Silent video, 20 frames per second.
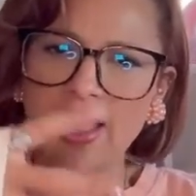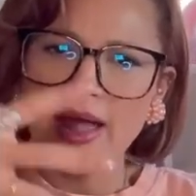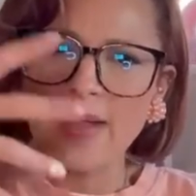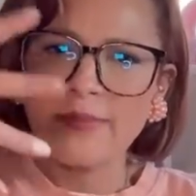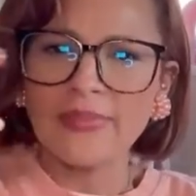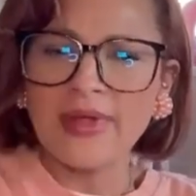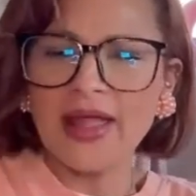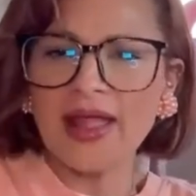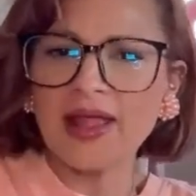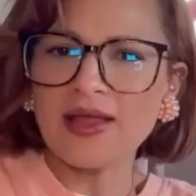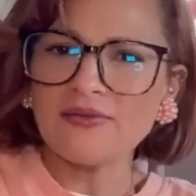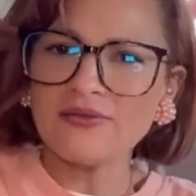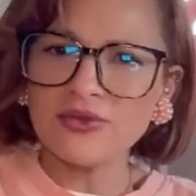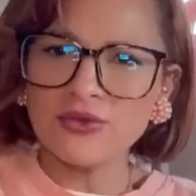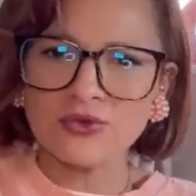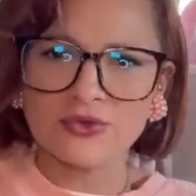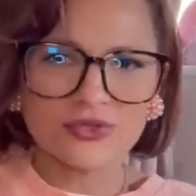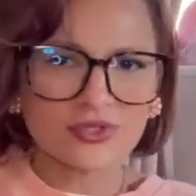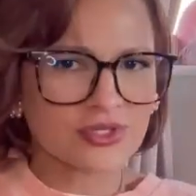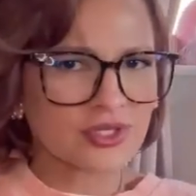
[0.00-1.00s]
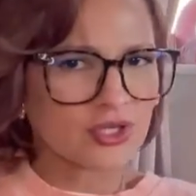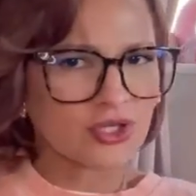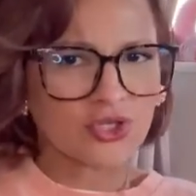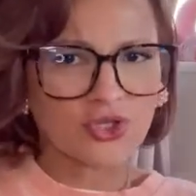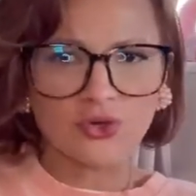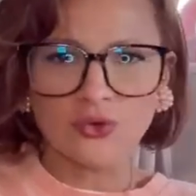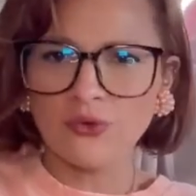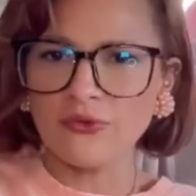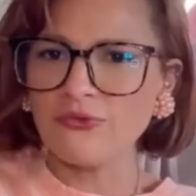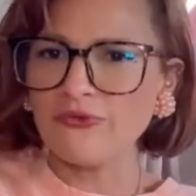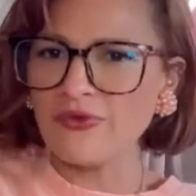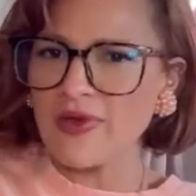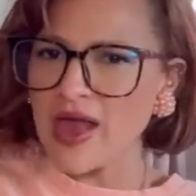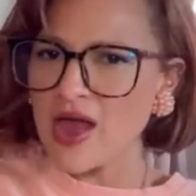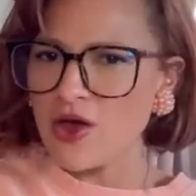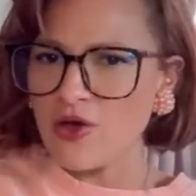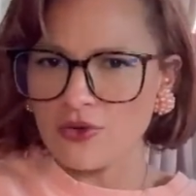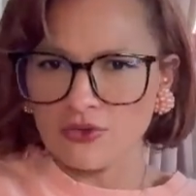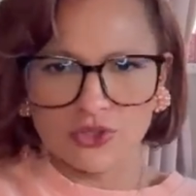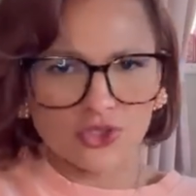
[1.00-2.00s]
behaviors that you
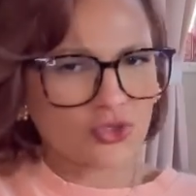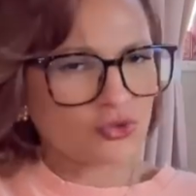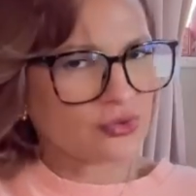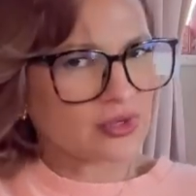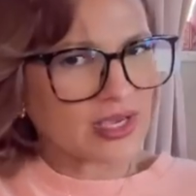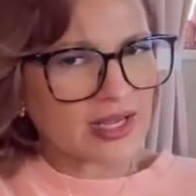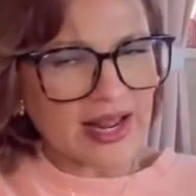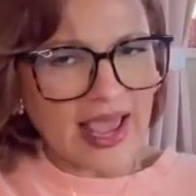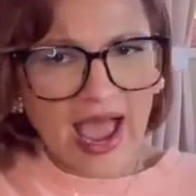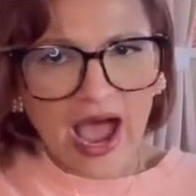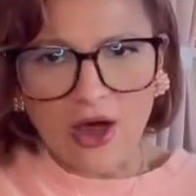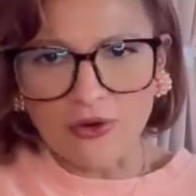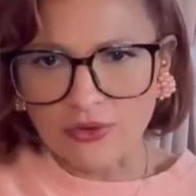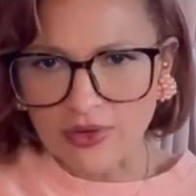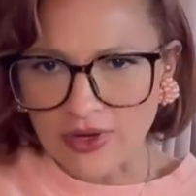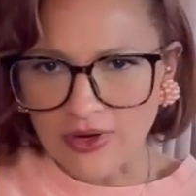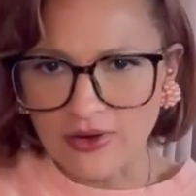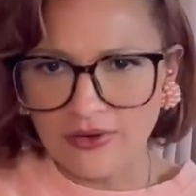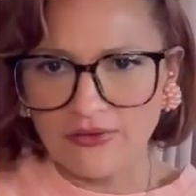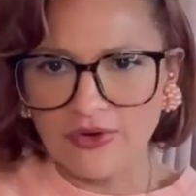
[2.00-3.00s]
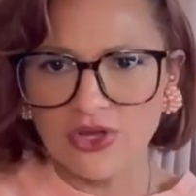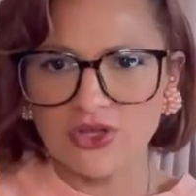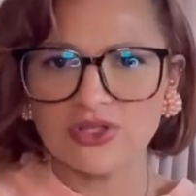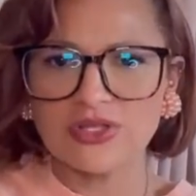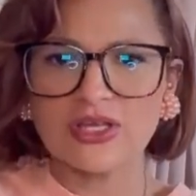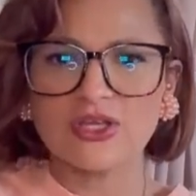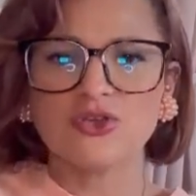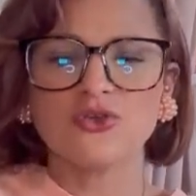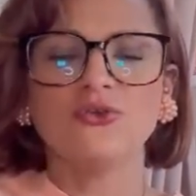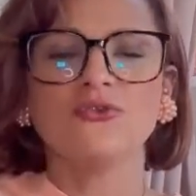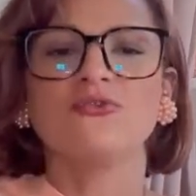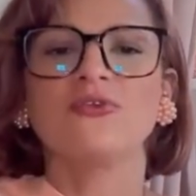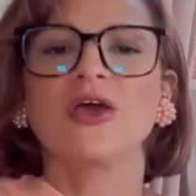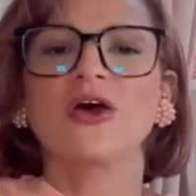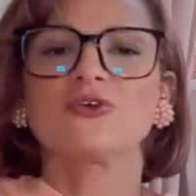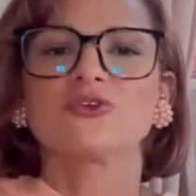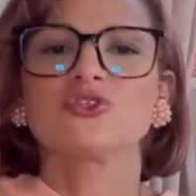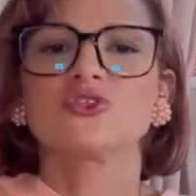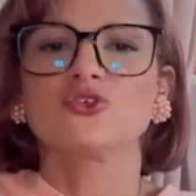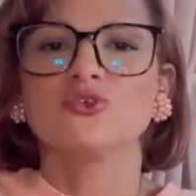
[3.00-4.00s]
fail to get out of, that you fail
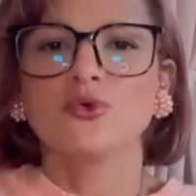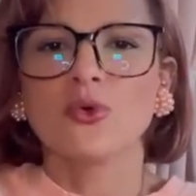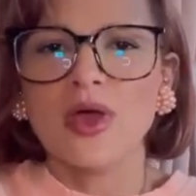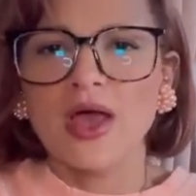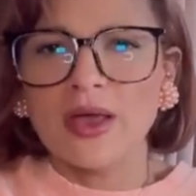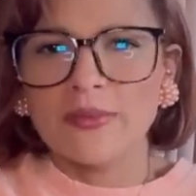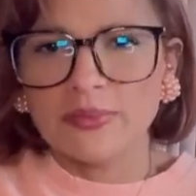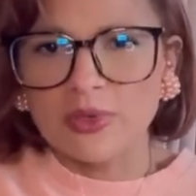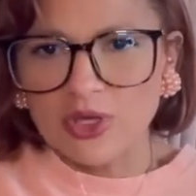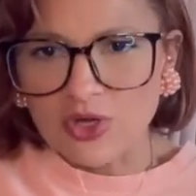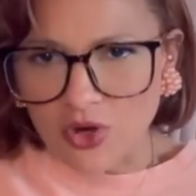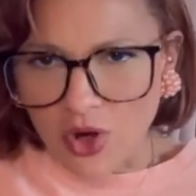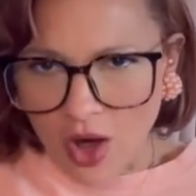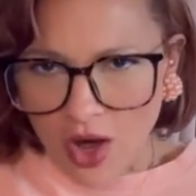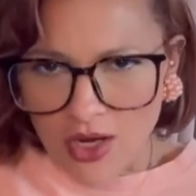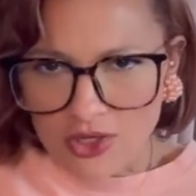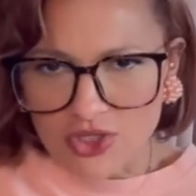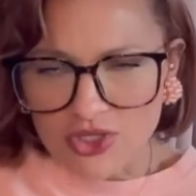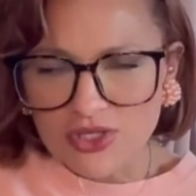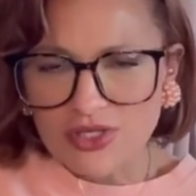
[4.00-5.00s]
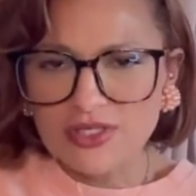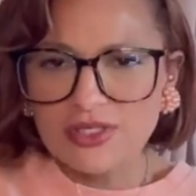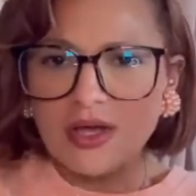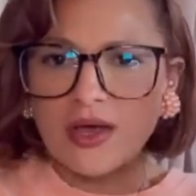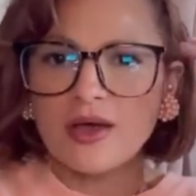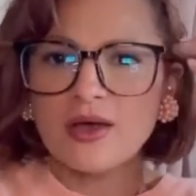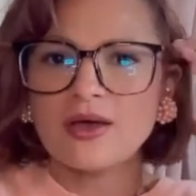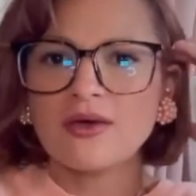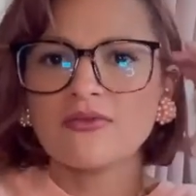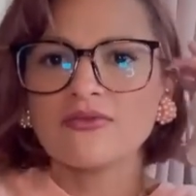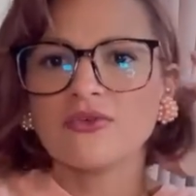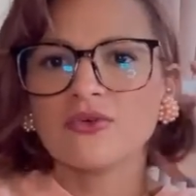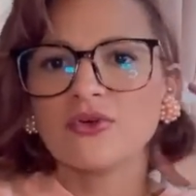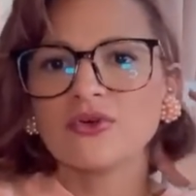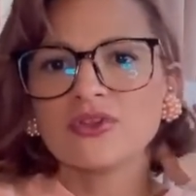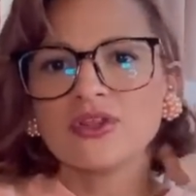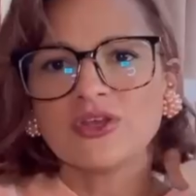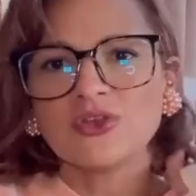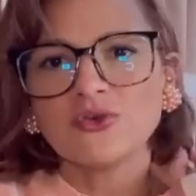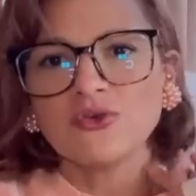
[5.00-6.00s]
to be conscious of, or
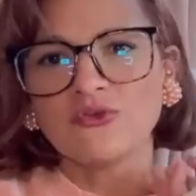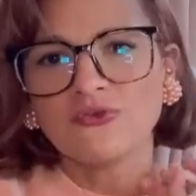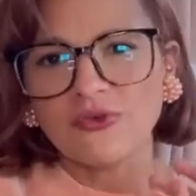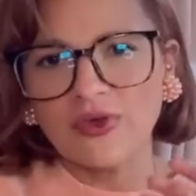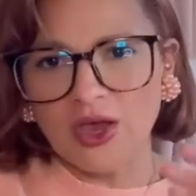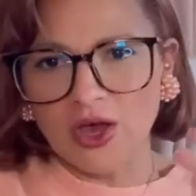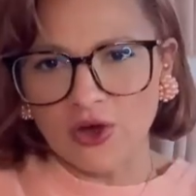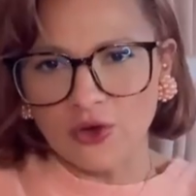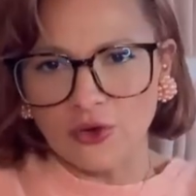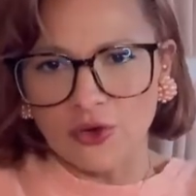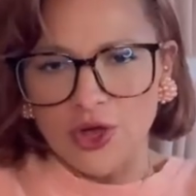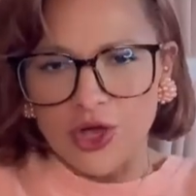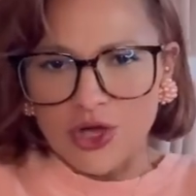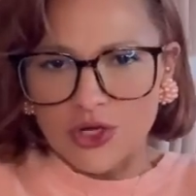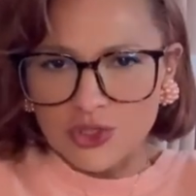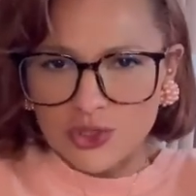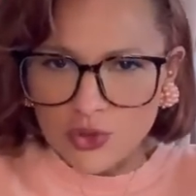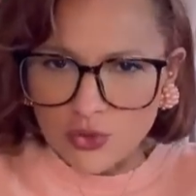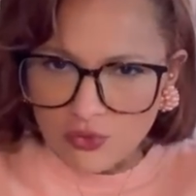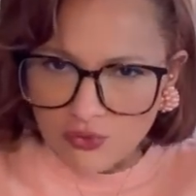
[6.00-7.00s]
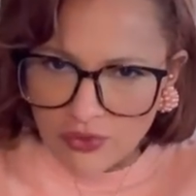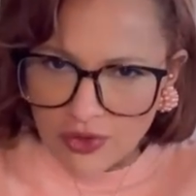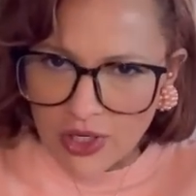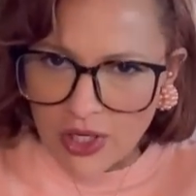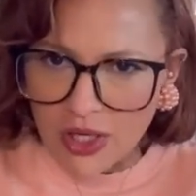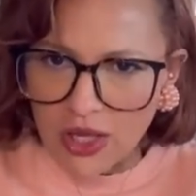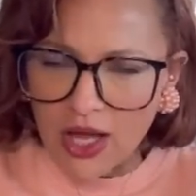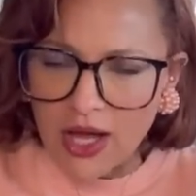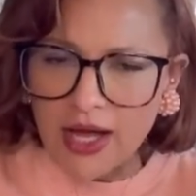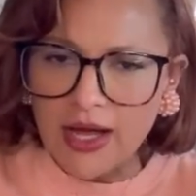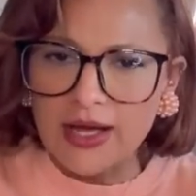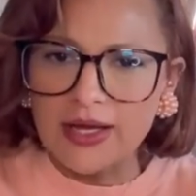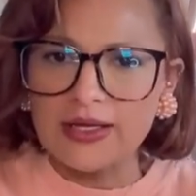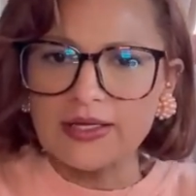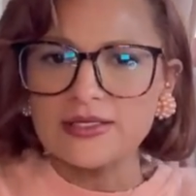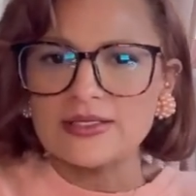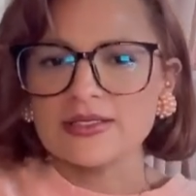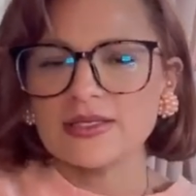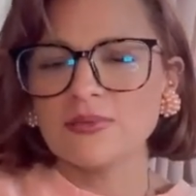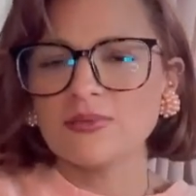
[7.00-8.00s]
that you fail to
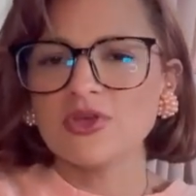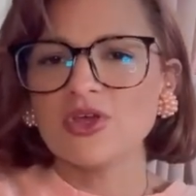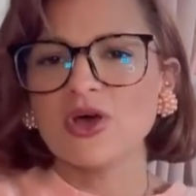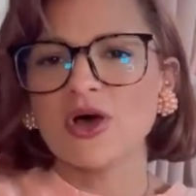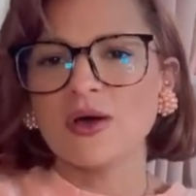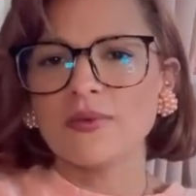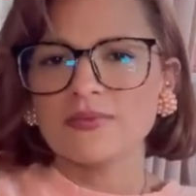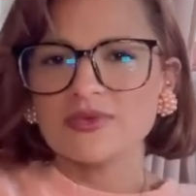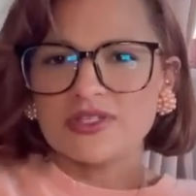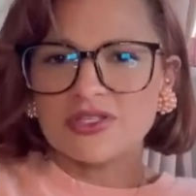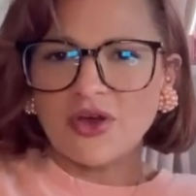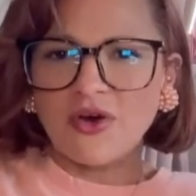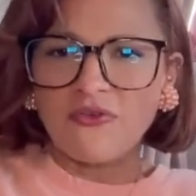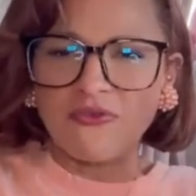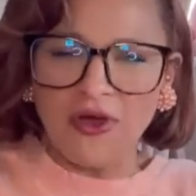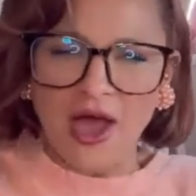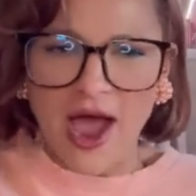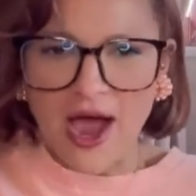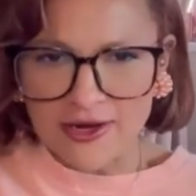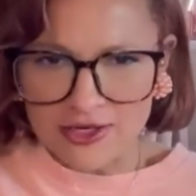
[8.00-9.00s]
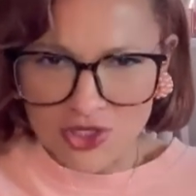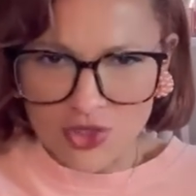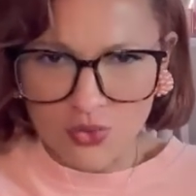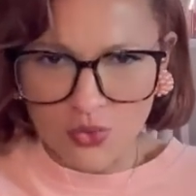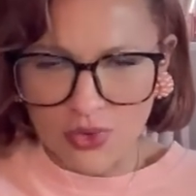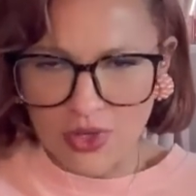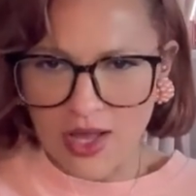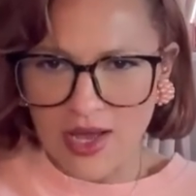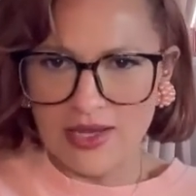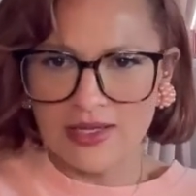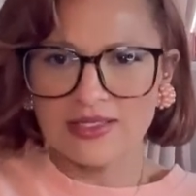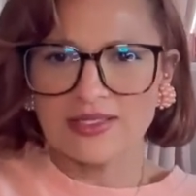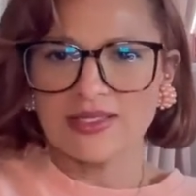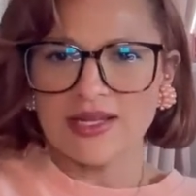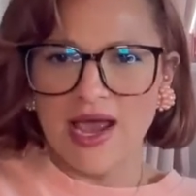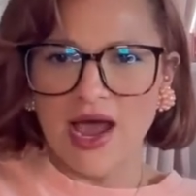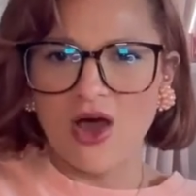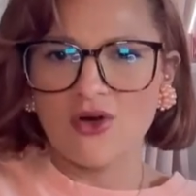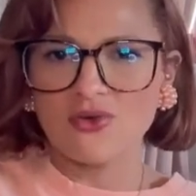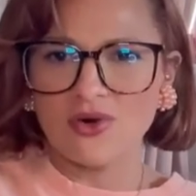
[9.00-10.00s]
realize and become self-actualized
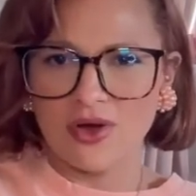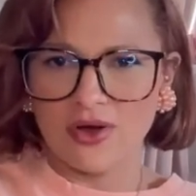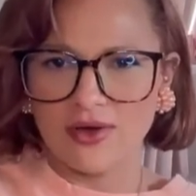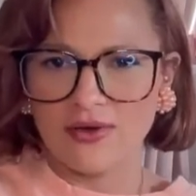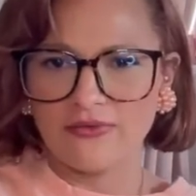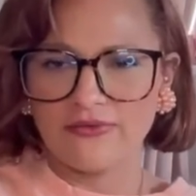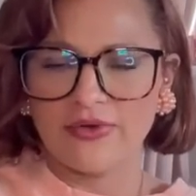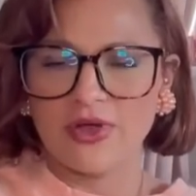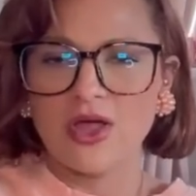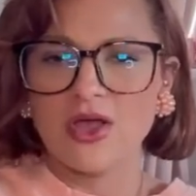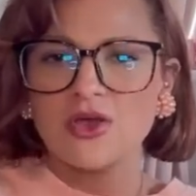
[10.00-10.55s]
out of.